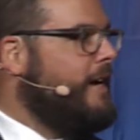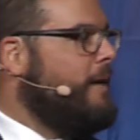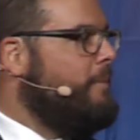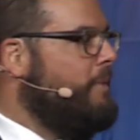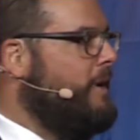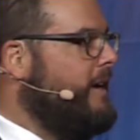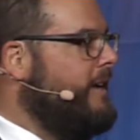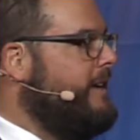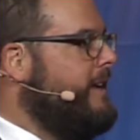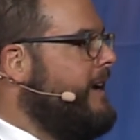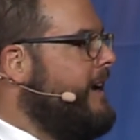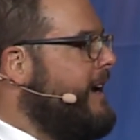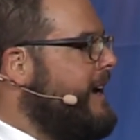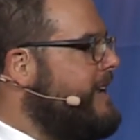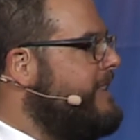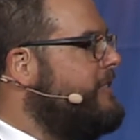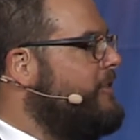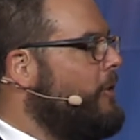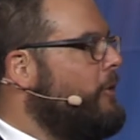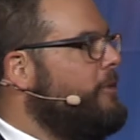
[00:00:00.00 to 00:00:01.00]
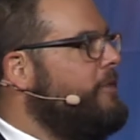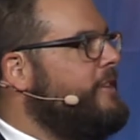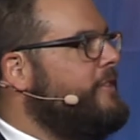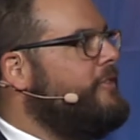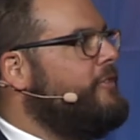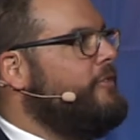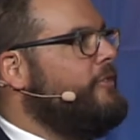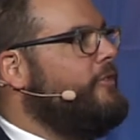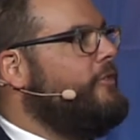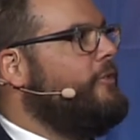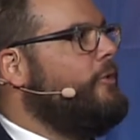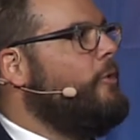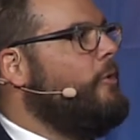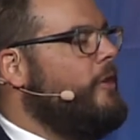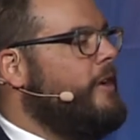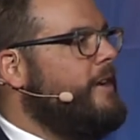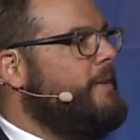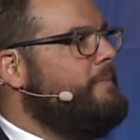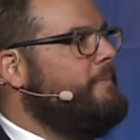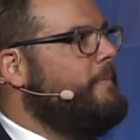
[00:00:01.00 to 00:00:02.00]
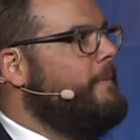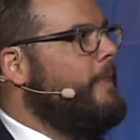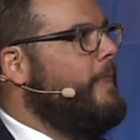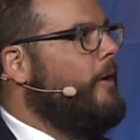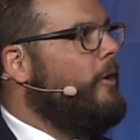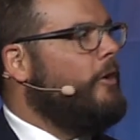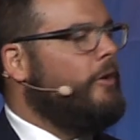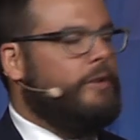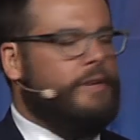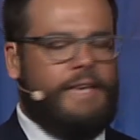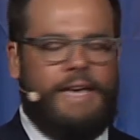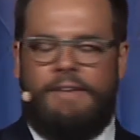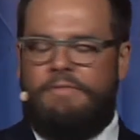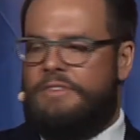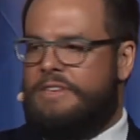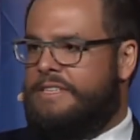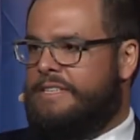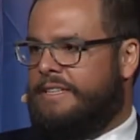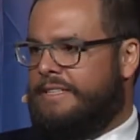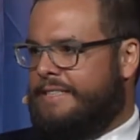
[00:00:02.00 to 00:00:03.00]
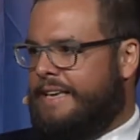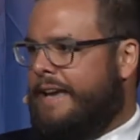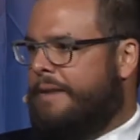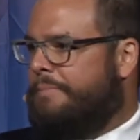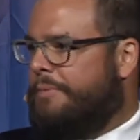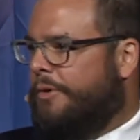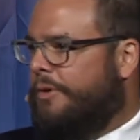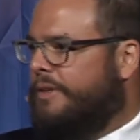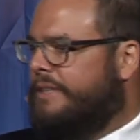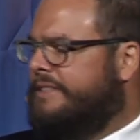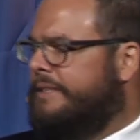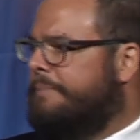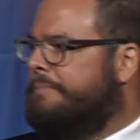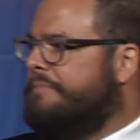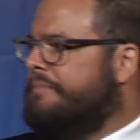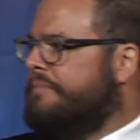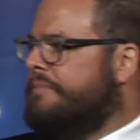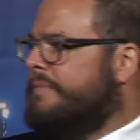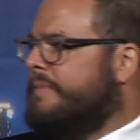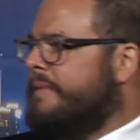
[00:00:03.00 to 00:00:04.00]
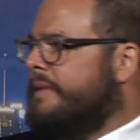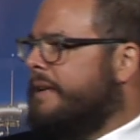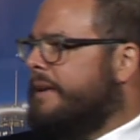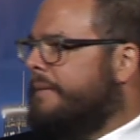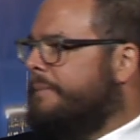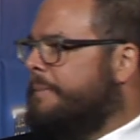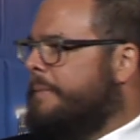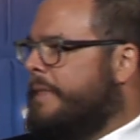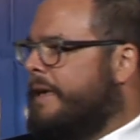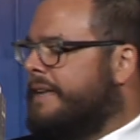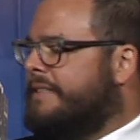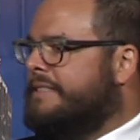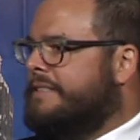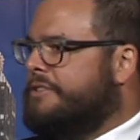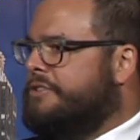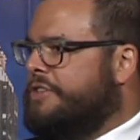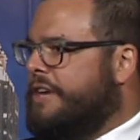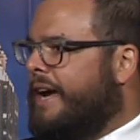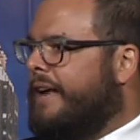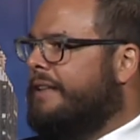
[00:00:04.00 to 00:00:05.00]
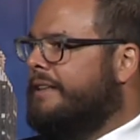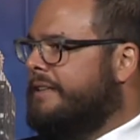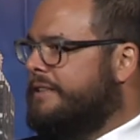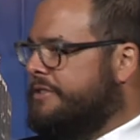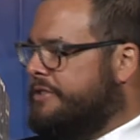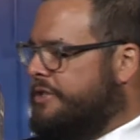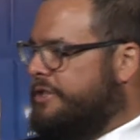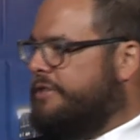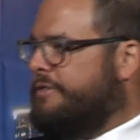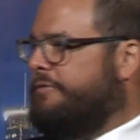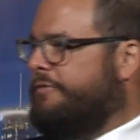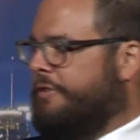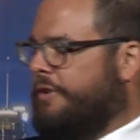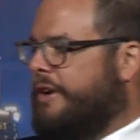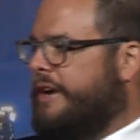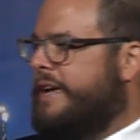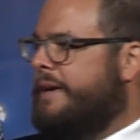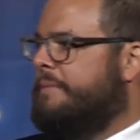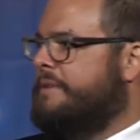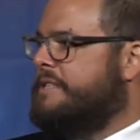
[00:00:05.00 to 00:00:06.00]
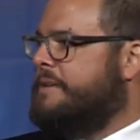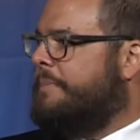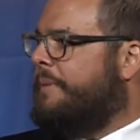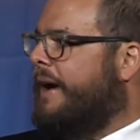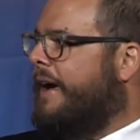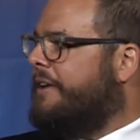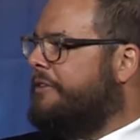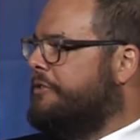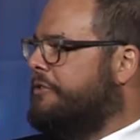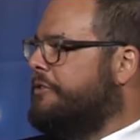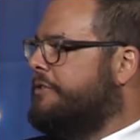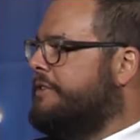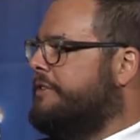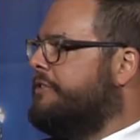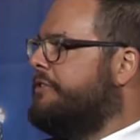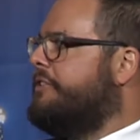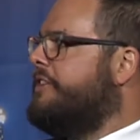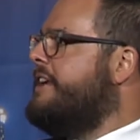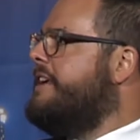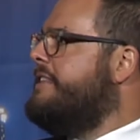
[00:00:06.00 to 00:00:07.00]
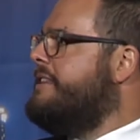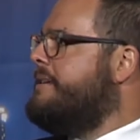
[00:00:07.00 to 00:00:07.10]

But he told this story or gave this example. He said, It's a challenge for him as a pastor to see